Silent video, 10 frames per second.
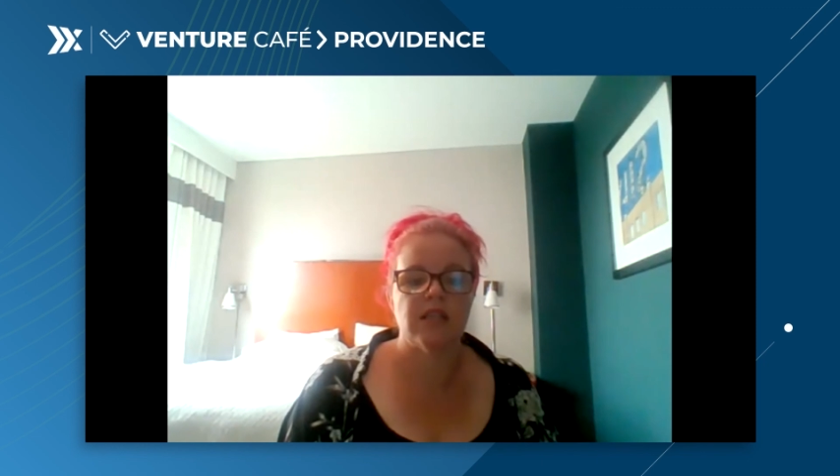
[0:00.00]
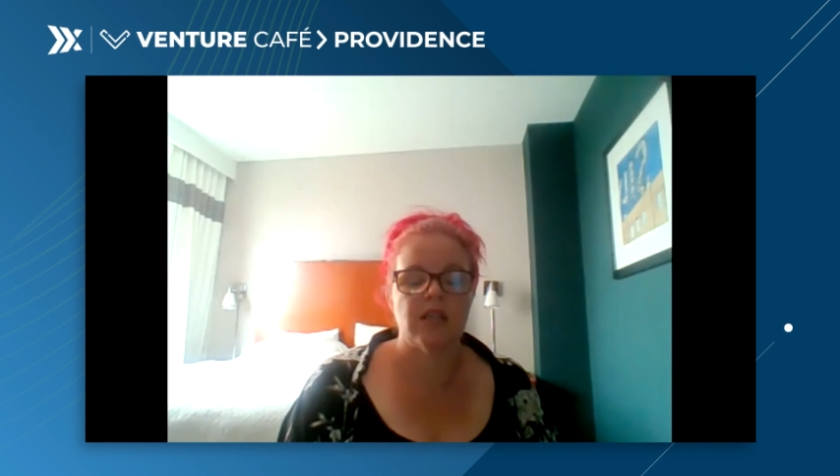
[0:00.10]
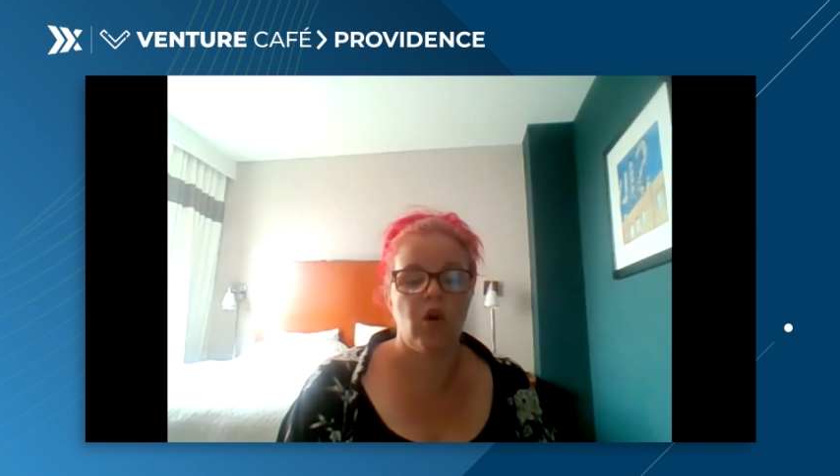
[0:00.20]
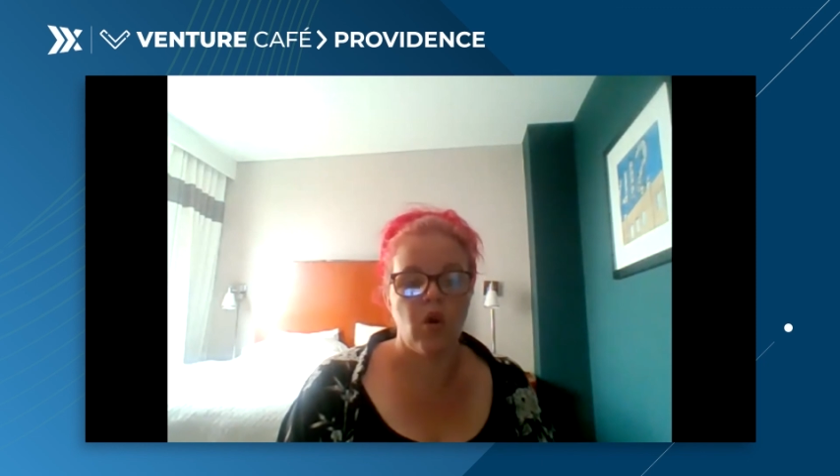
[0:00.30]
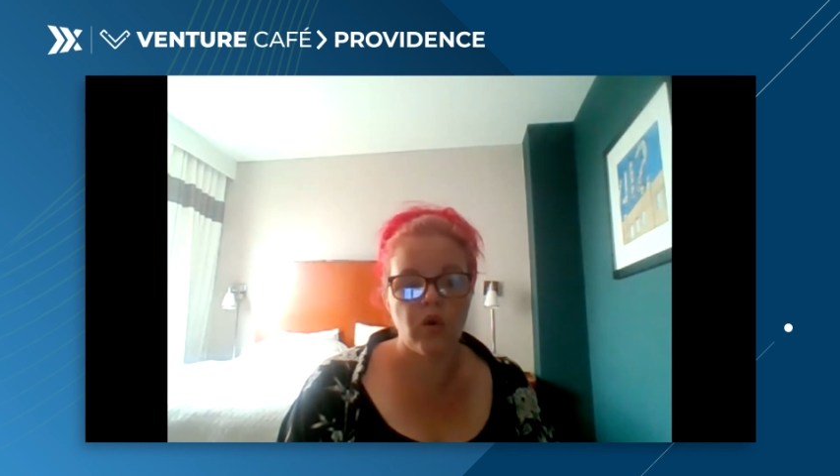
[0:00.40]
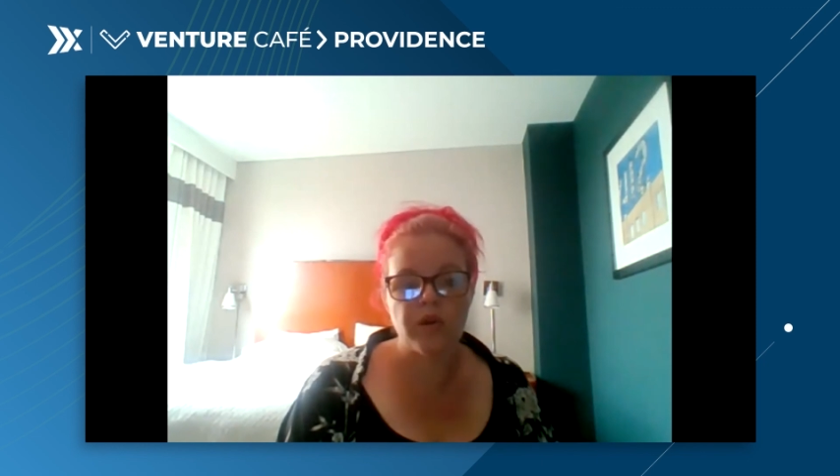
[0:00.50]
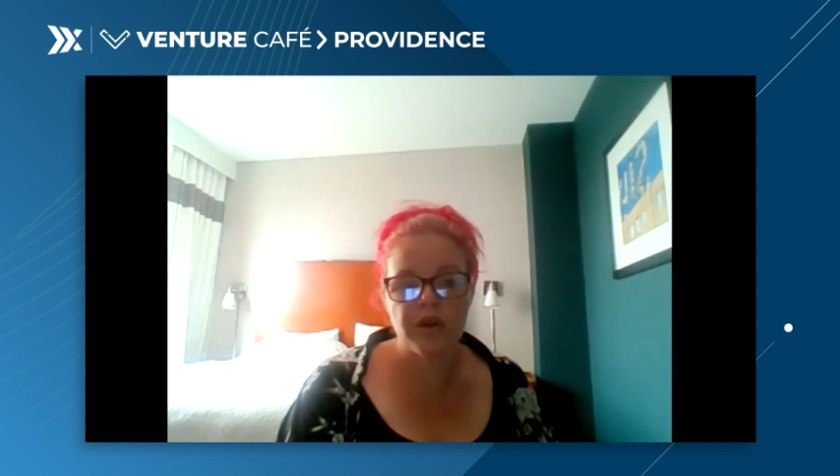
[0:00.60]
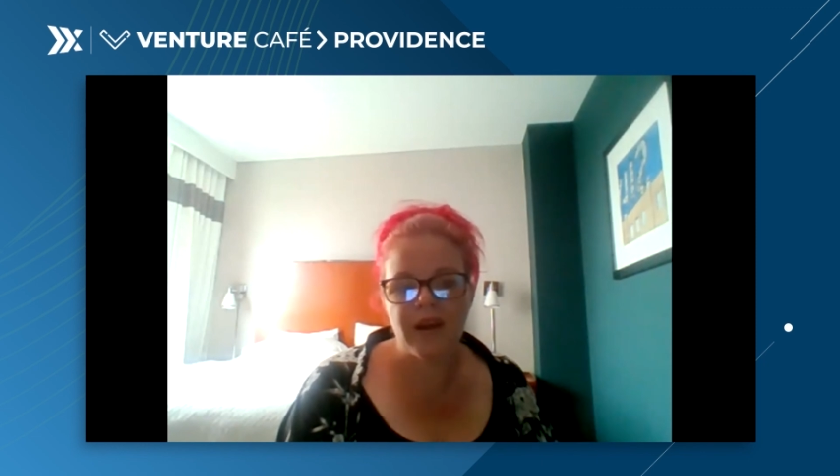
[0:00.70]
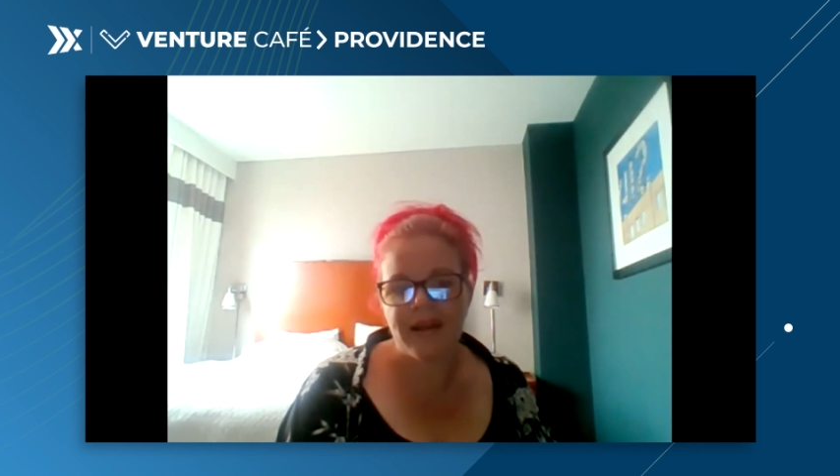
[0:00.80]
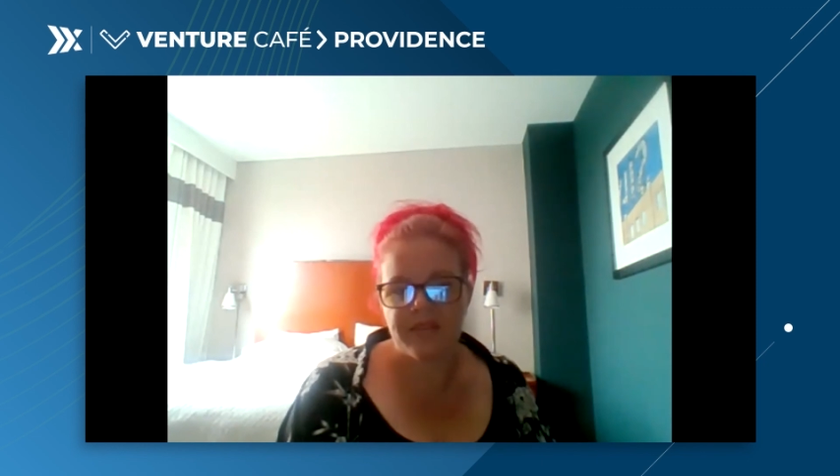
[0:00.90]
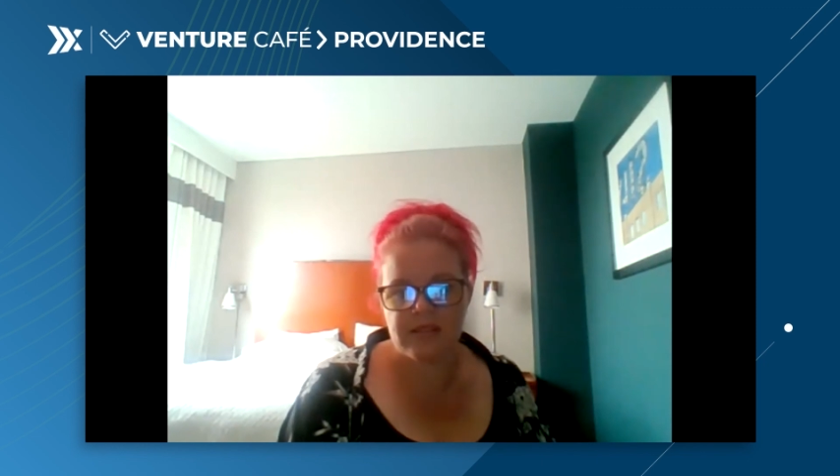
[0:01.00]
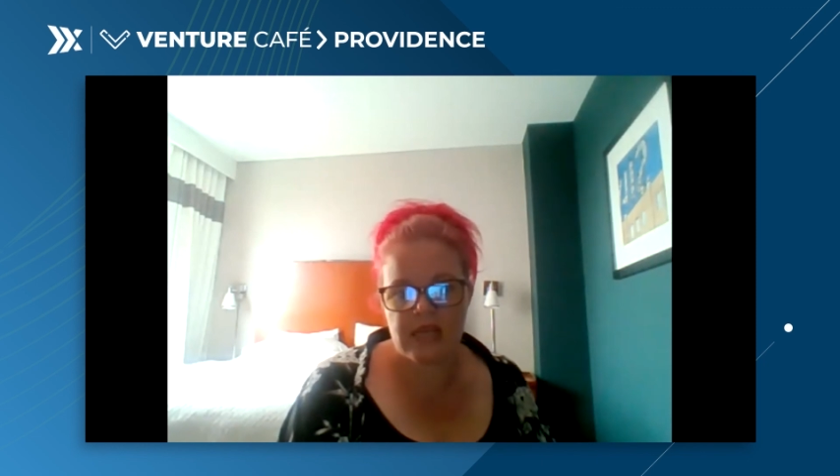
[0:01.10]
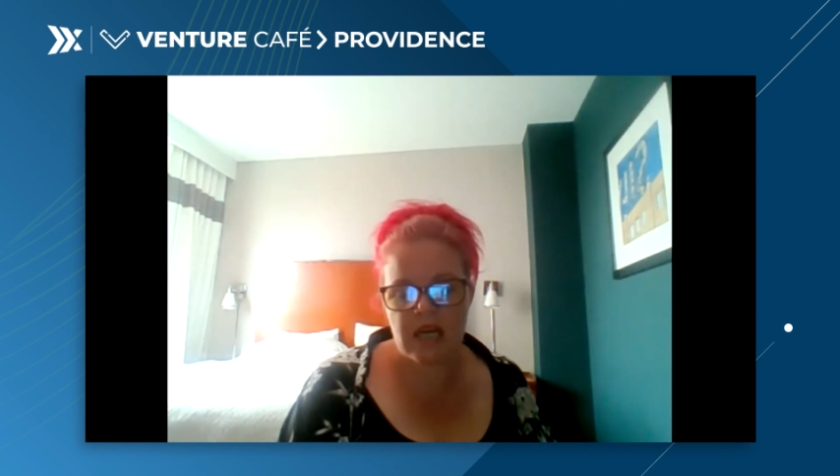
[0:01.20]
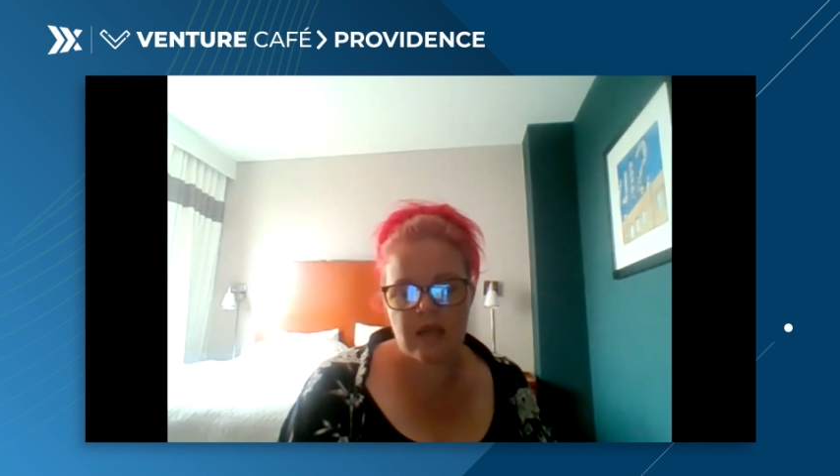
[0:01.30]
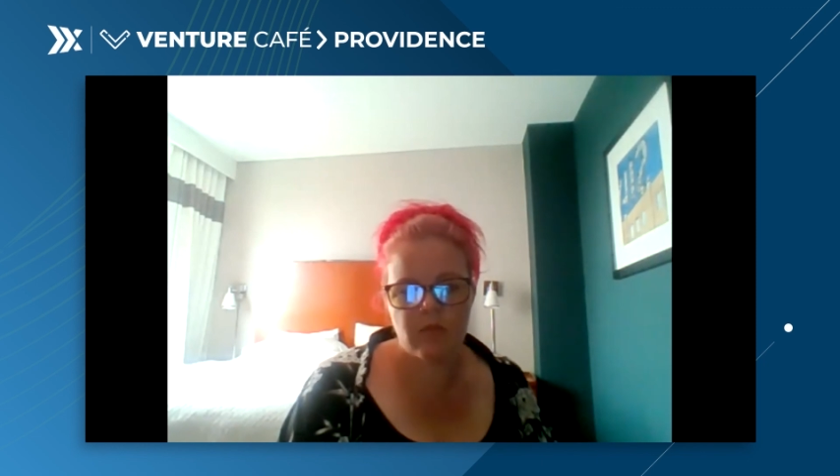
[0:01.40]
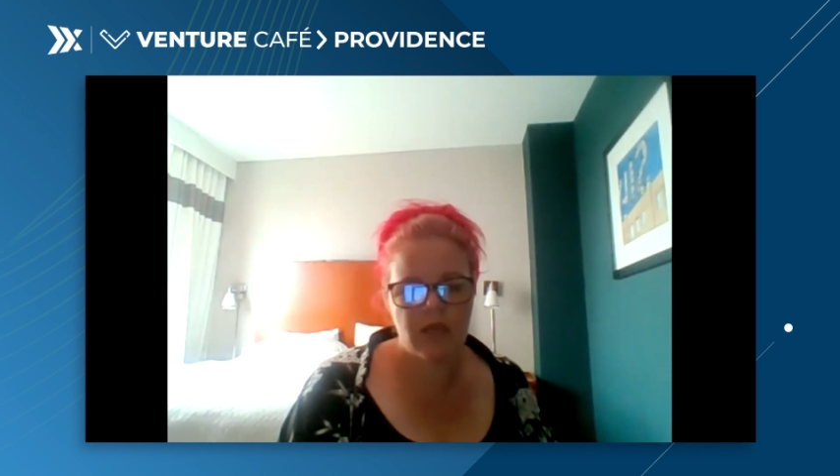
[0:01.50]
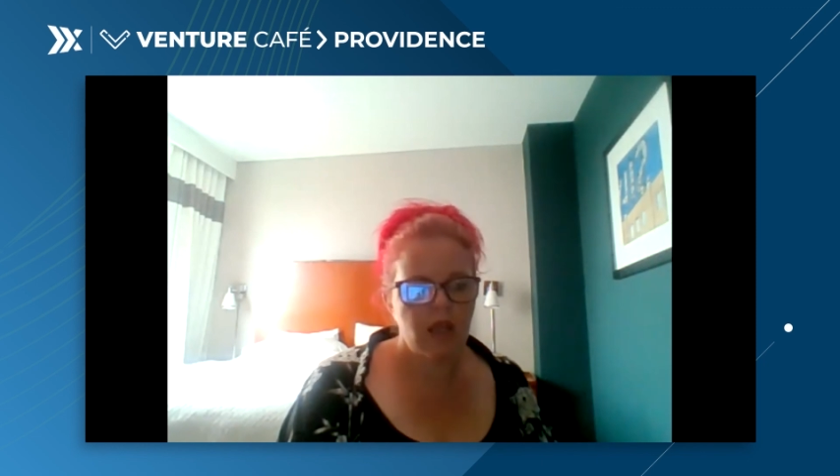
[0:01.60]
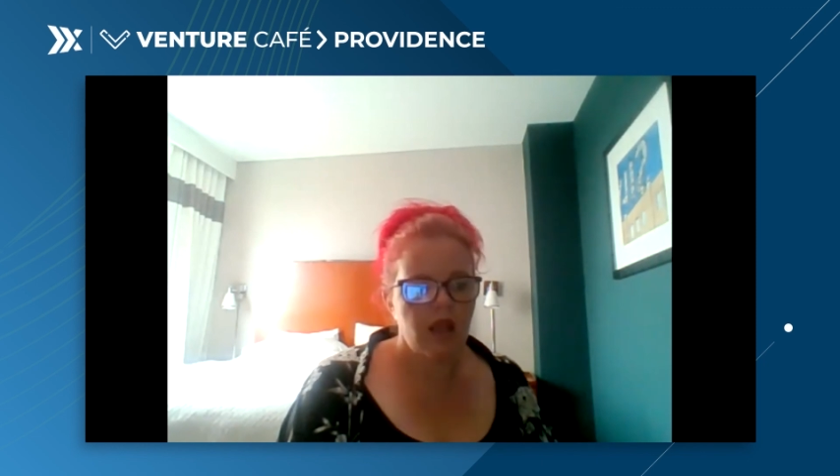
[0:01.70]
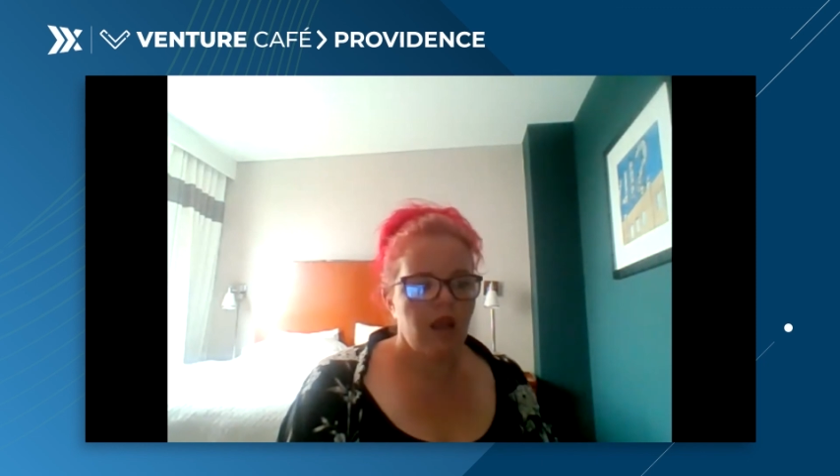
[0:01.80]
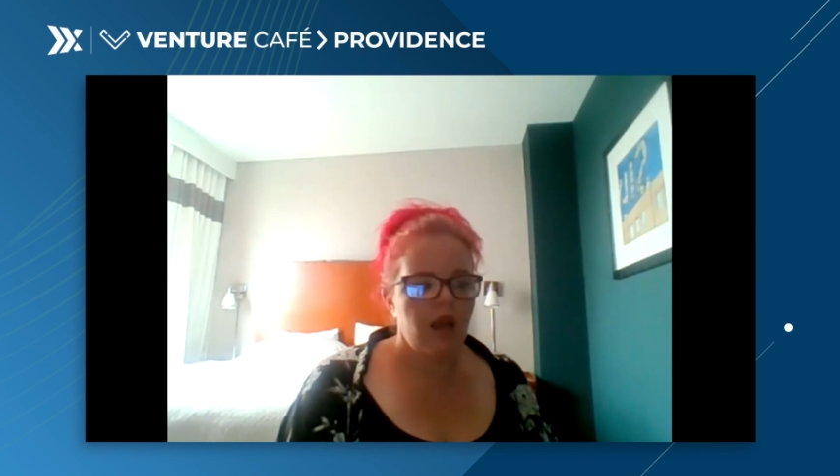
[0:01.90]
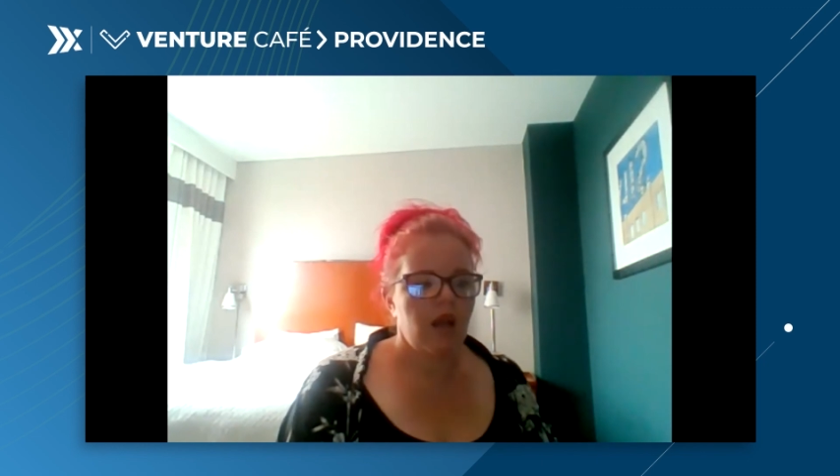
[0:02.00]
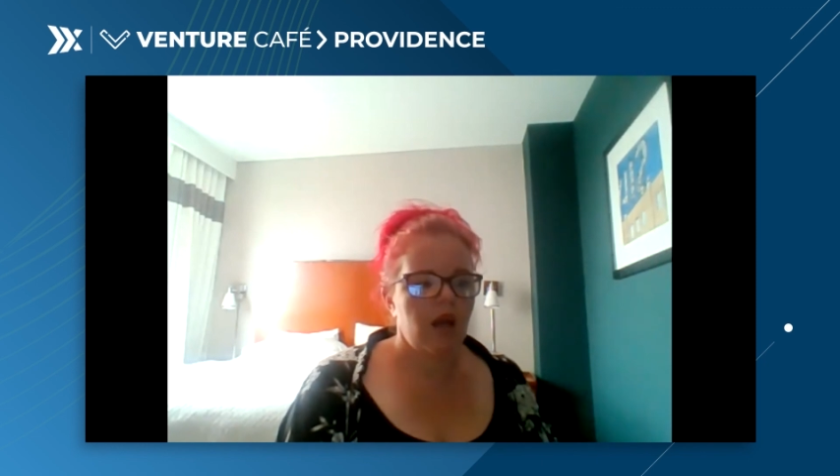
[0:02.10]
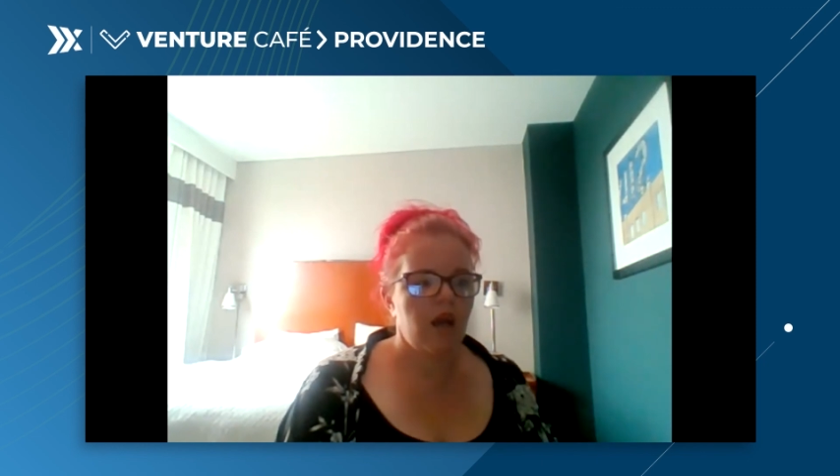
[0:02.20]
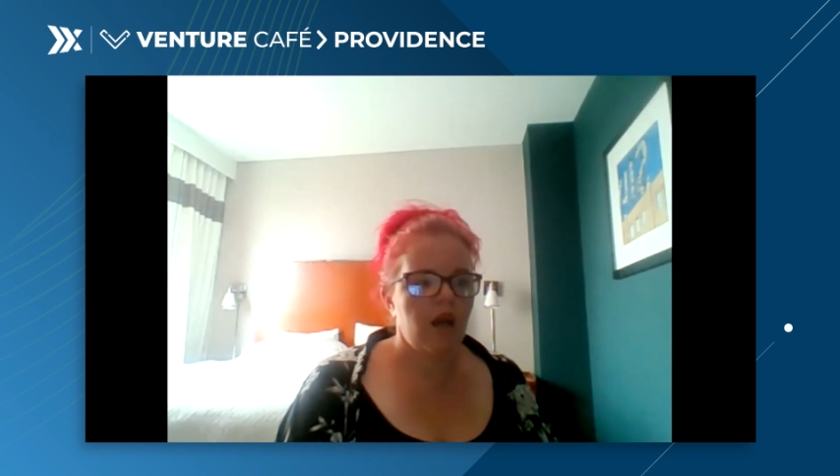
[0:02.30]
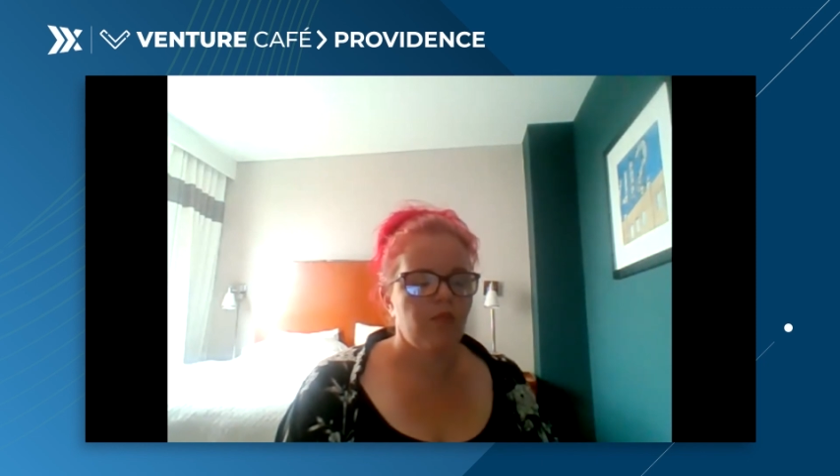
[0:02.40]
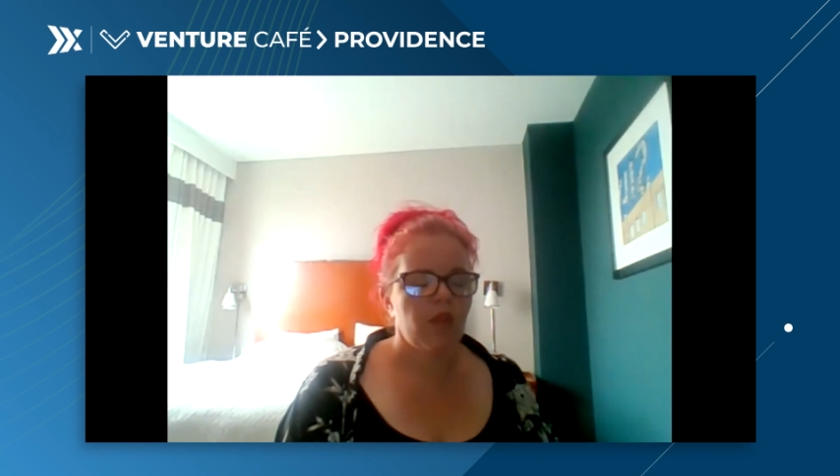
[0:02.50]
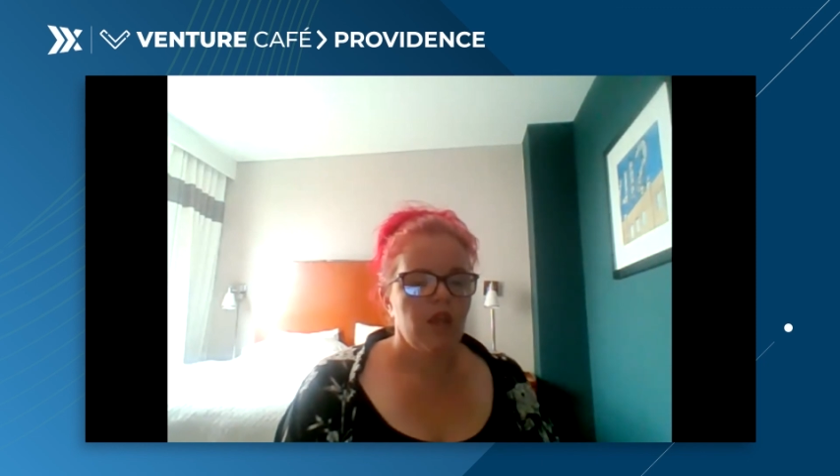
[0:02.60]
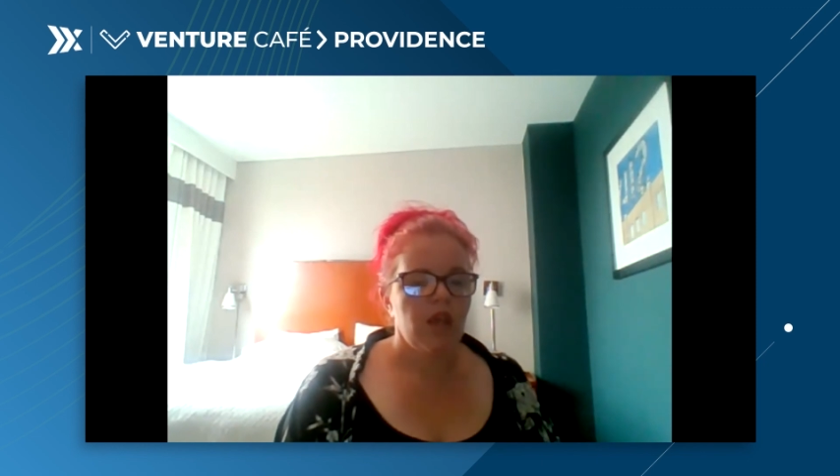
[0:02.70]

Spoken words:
the owner at the time. The